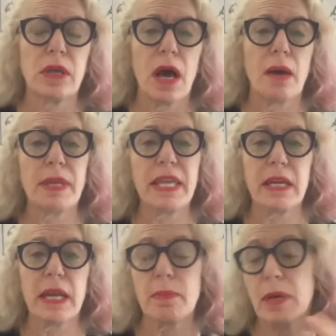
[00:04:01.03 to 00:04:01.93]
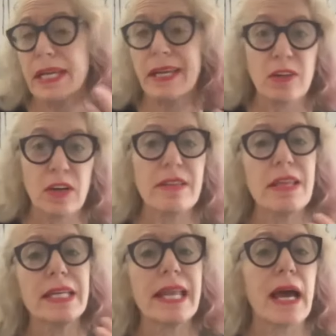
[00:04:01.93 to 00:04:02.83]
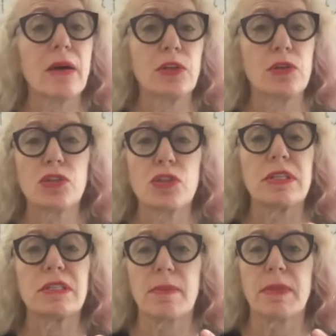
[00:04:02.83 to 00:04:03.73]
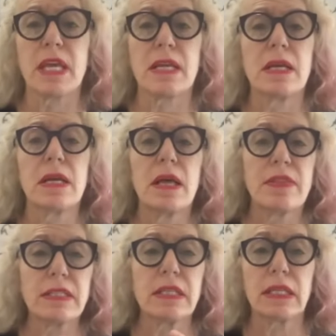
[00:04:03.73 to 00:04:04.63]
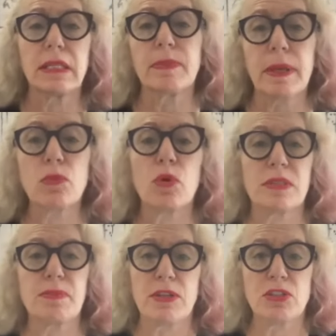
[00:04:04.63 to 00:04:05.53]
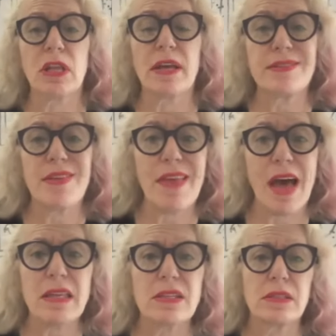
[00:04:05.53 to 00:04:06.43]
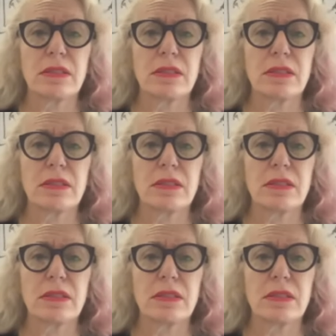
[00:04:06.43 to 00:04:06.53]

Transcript: Am I hearing that now you're doing something that's a little bit more specialized than that?